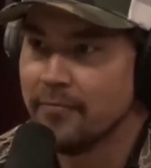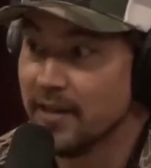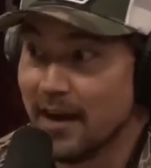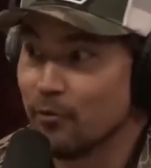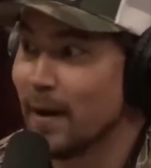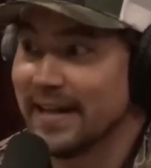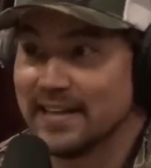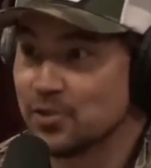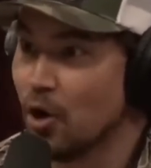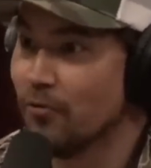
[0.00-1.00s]
Then everybody
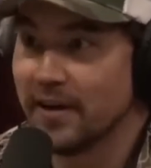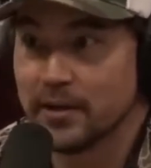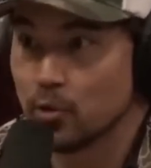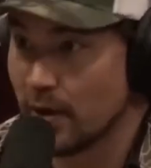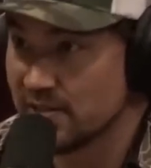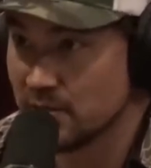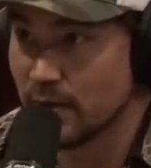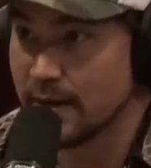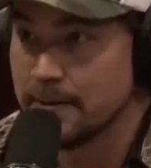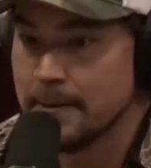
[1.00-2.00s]
gets all fucking crazy,
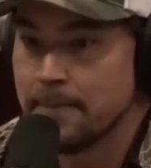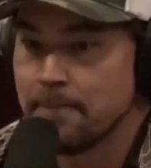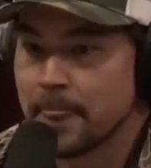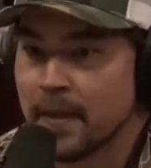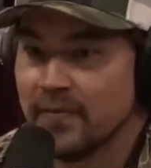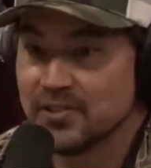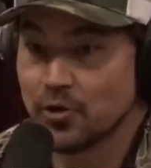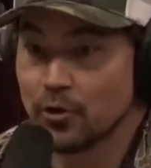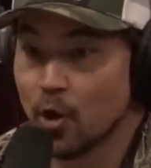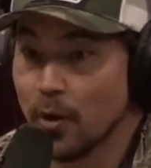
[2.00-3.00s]
right? They
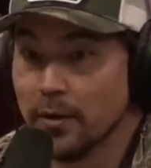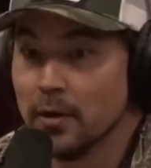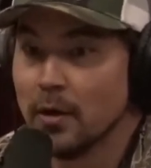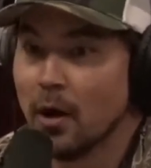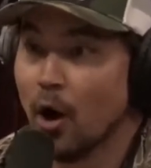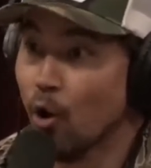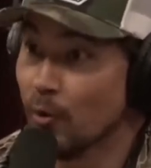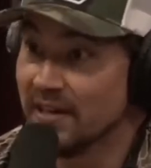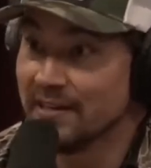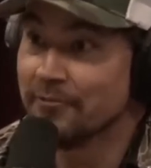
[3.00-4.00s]
start going, oh, we need to